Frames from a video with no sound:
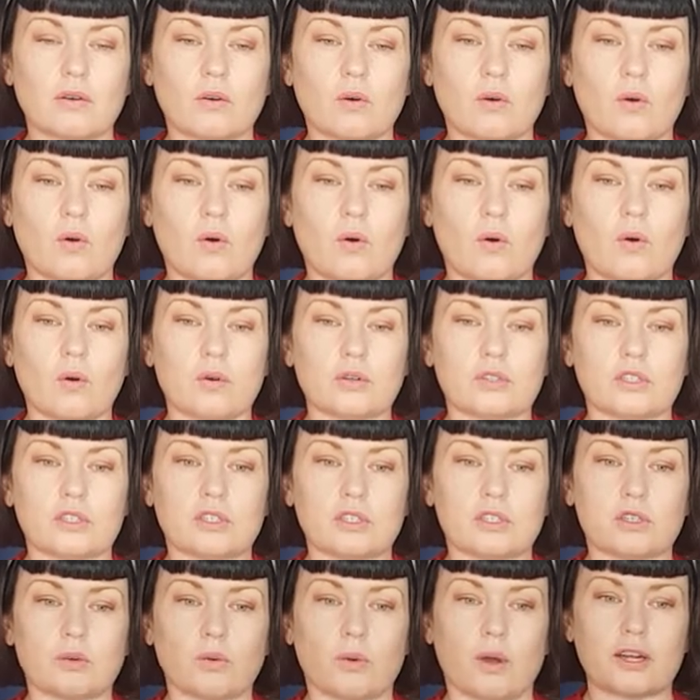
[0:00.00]
Or
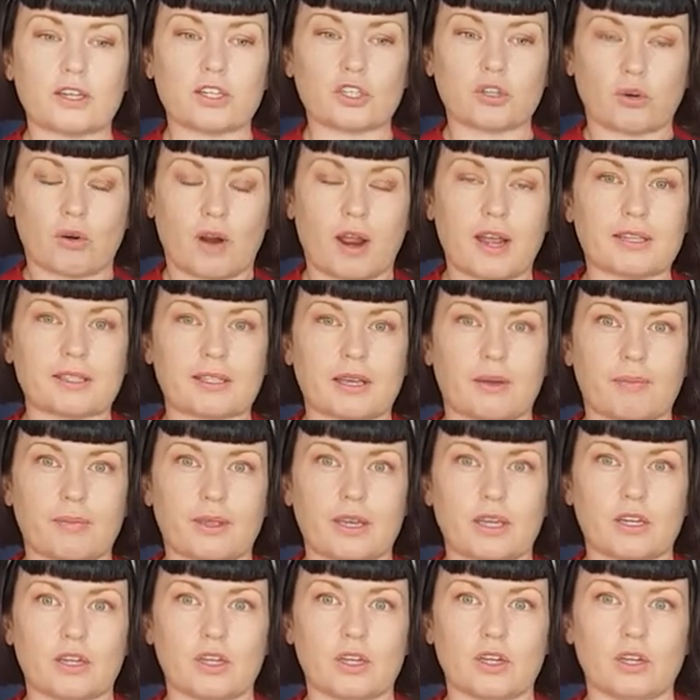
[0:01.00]
do I try
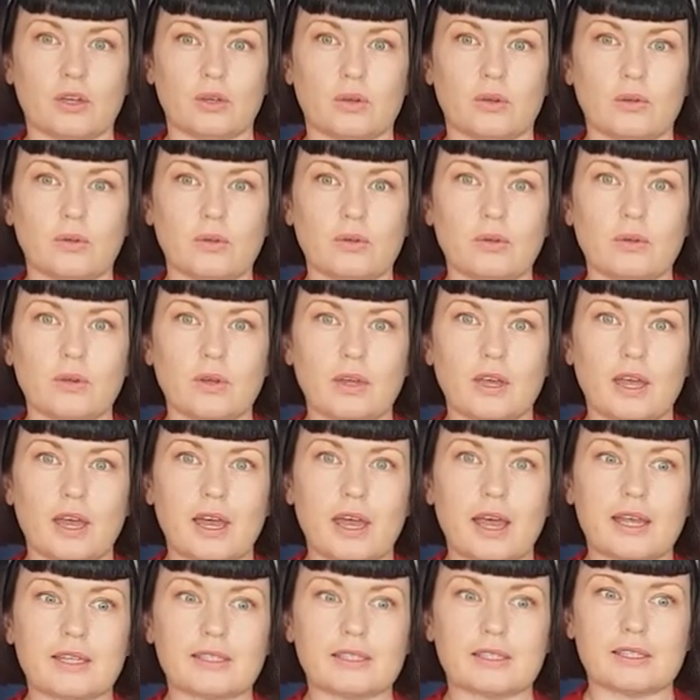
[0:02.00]
something new
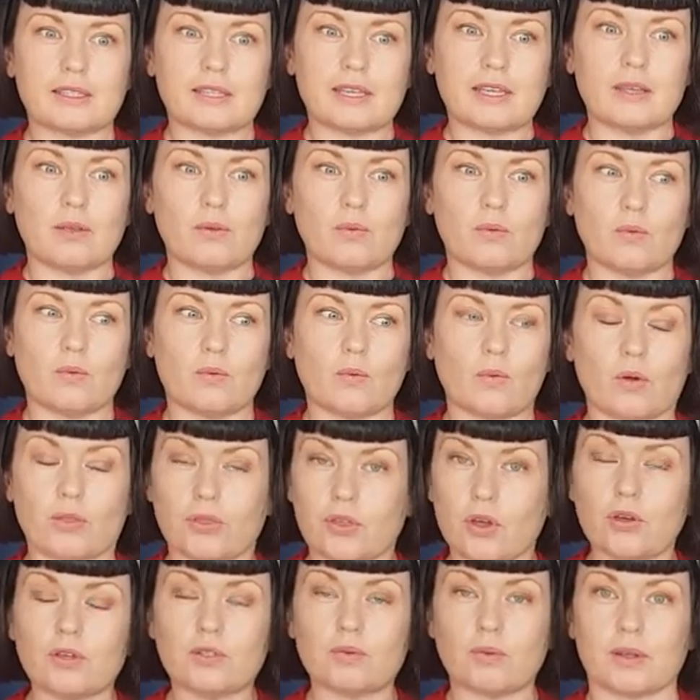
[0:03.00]
and see what
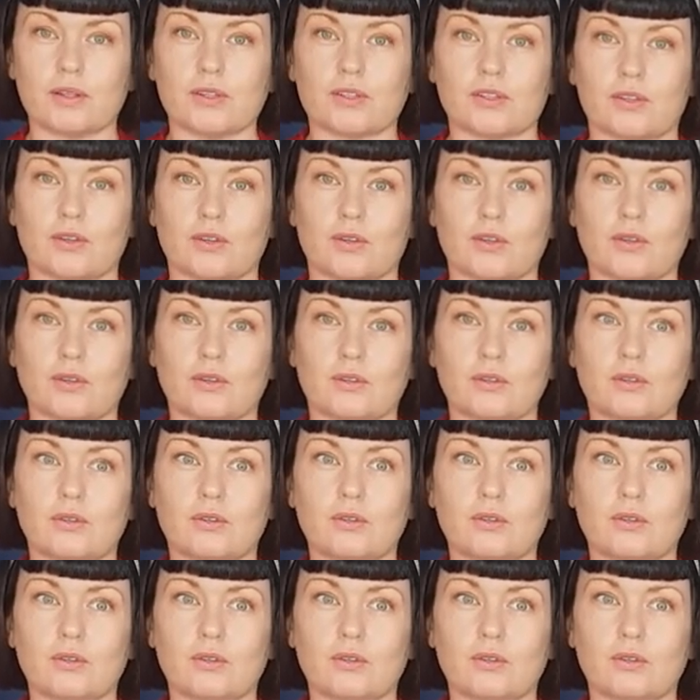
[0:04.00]
those ones do?